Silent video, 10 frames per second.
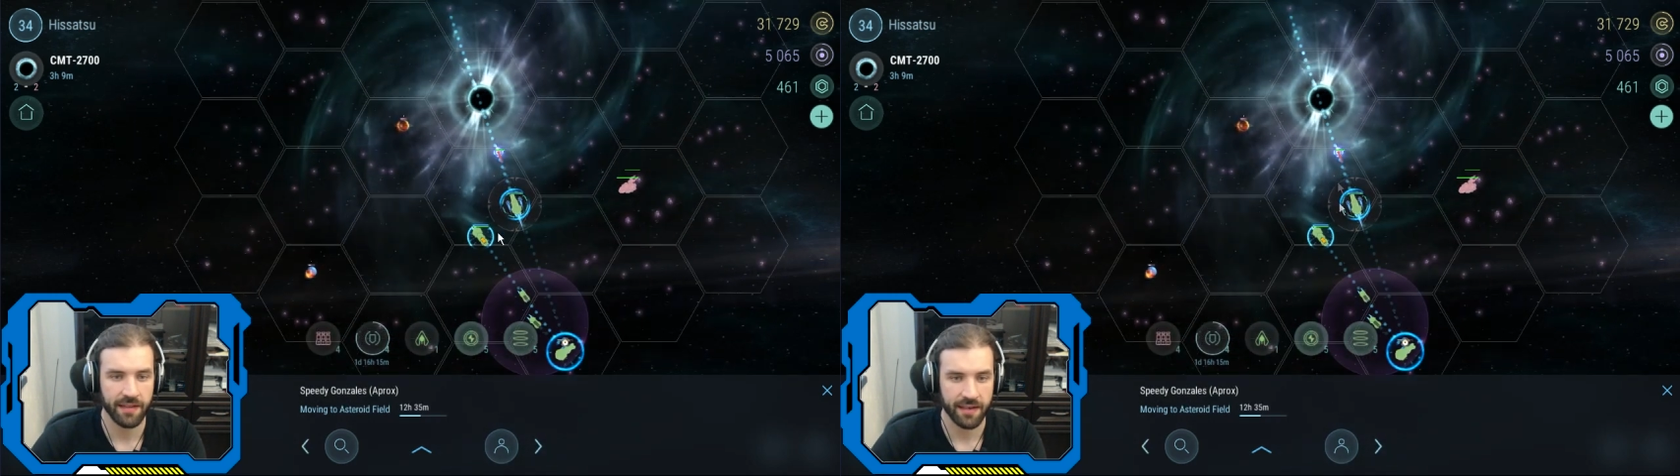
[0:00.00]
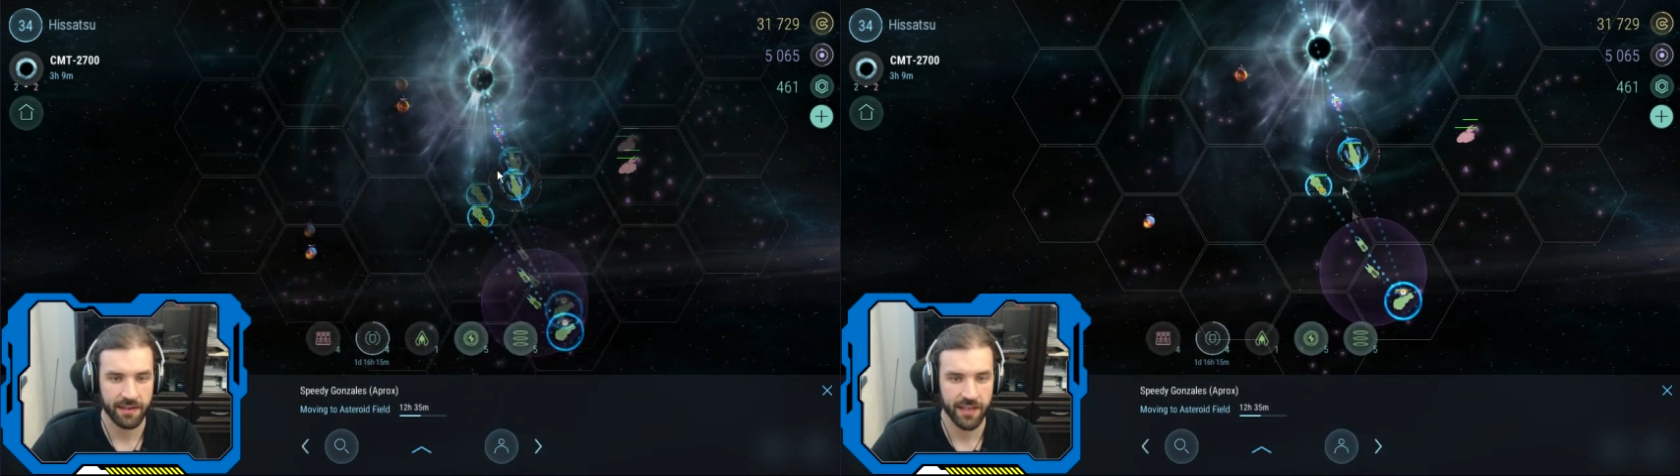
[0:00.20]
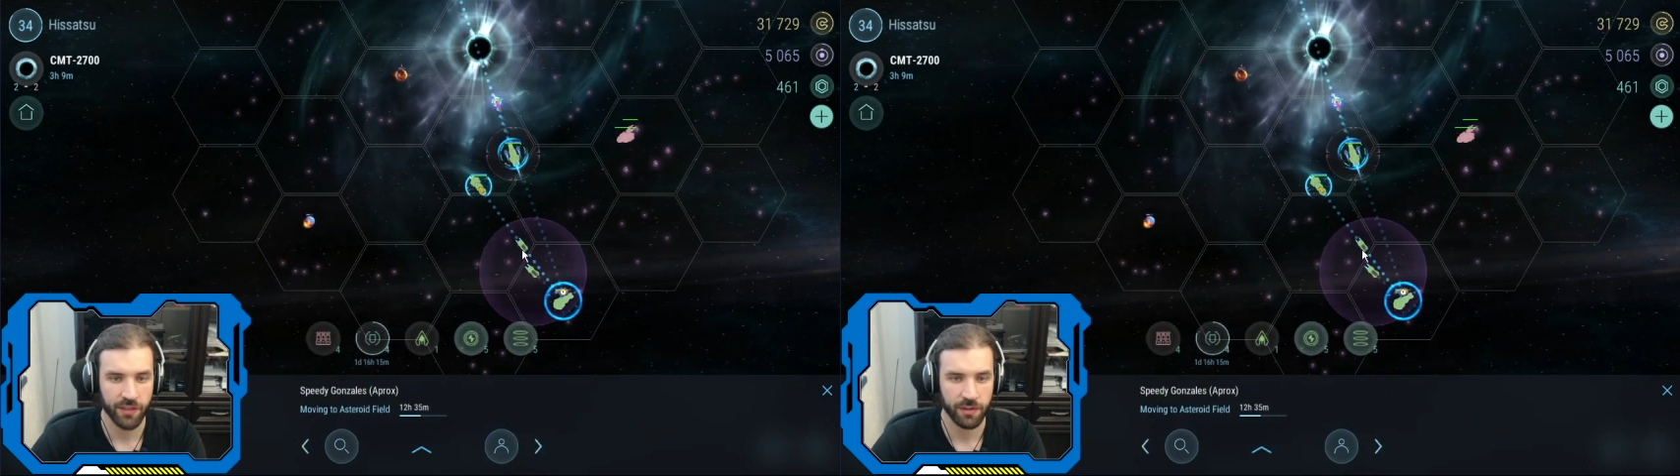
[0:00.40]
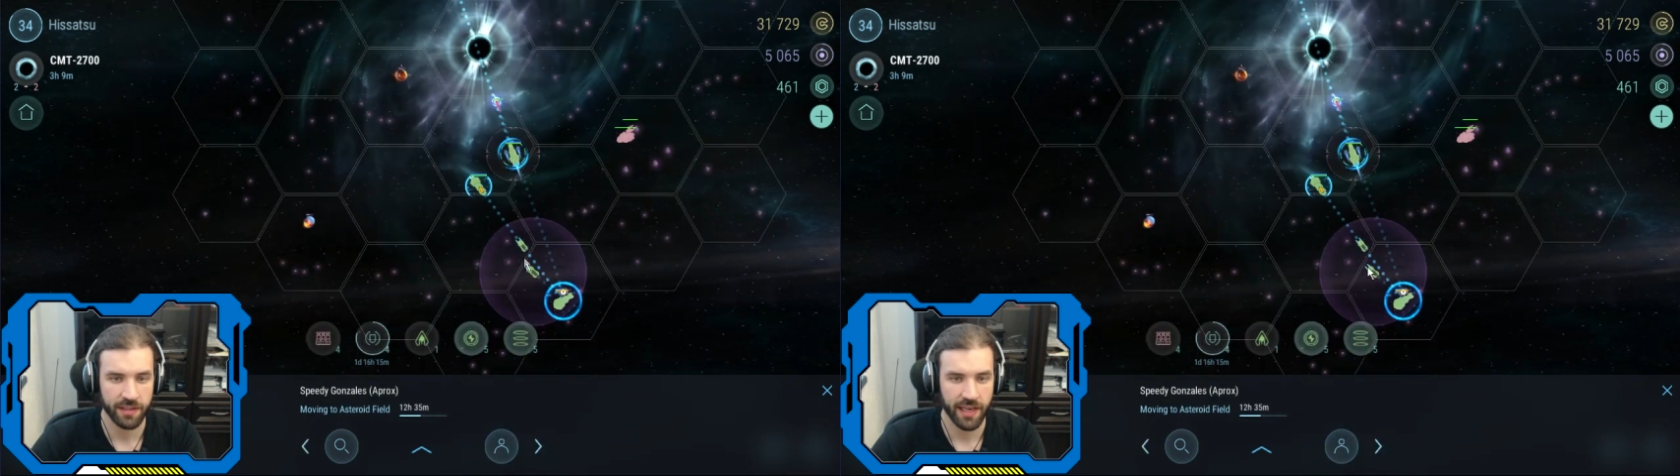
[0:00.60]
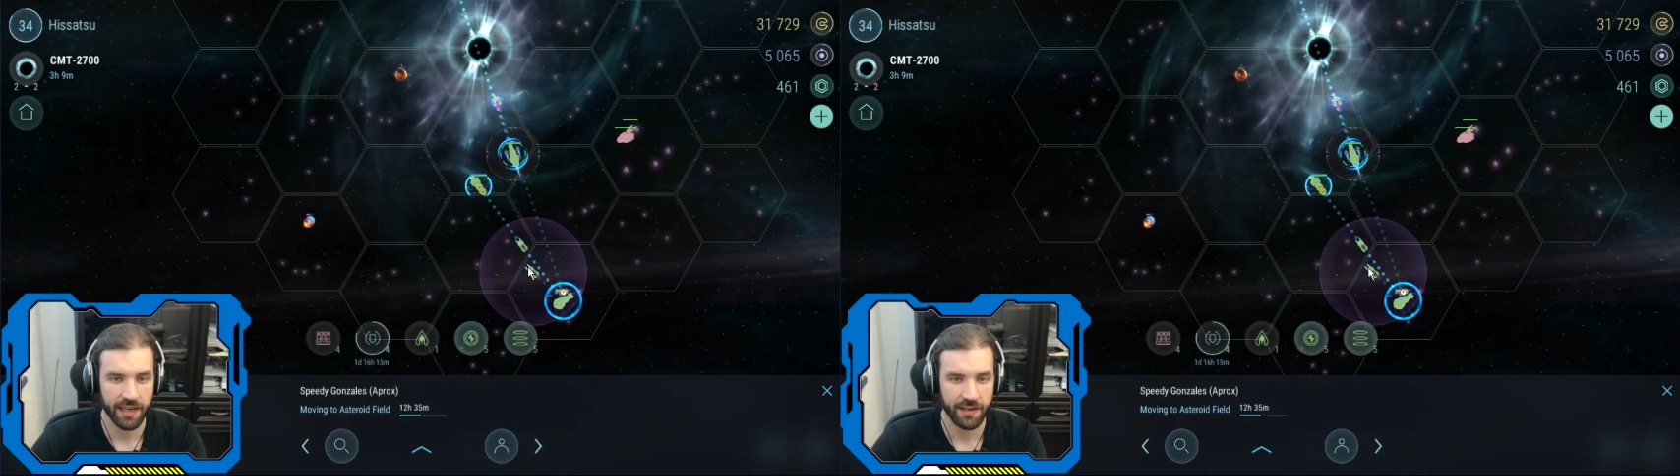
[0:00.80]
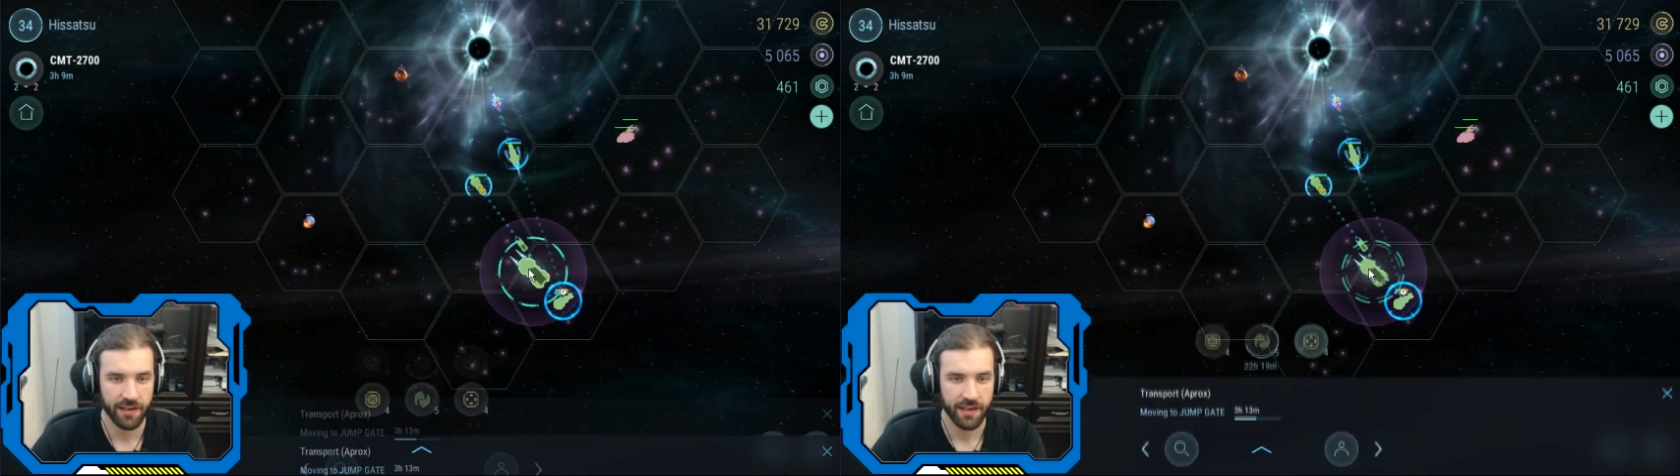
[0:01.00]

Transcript: like it will take